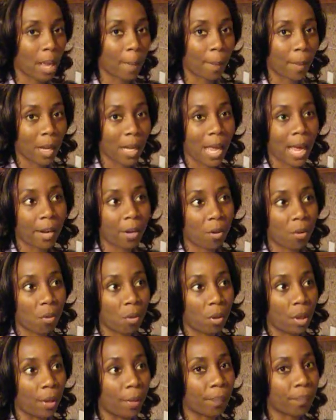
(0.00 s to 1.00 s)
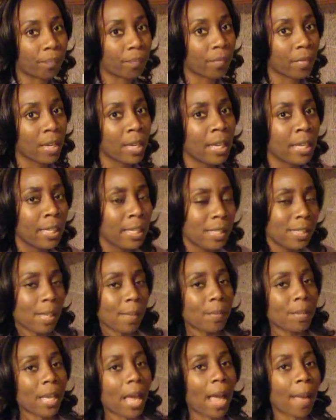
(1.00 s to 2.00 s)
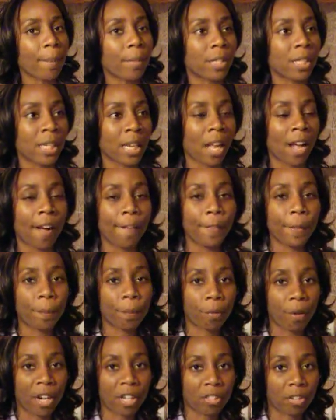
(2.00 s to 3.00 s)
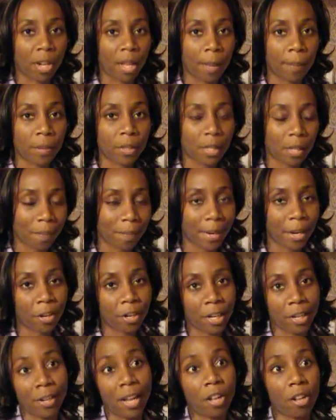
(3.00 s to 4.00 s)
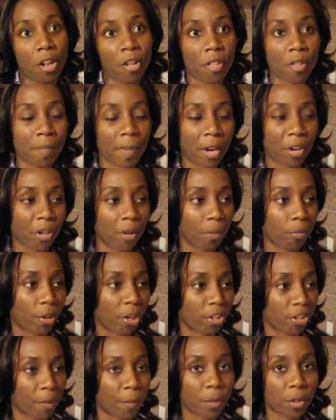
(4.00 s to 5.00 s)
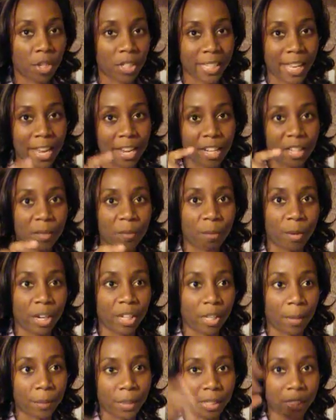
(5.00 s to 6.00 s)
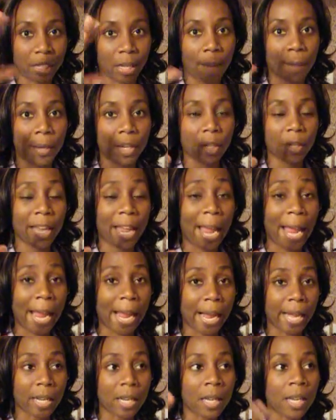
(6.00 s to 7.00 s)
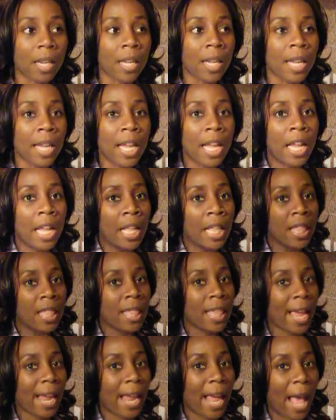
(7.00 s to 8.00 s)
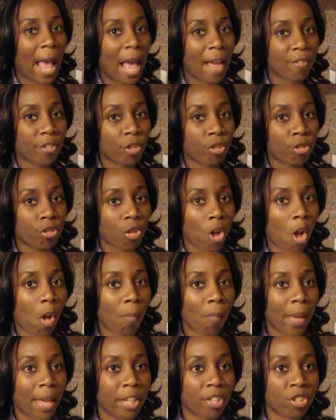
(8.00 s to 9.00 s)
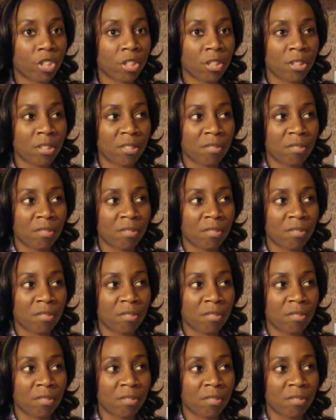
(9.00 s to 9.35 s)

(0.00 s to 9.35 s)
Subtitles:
up a lot of oil. Sometimes the other breadcrumbs, the American, I call it American breadcrumbs, or Italian breadcrumbs that come in a can, they have so much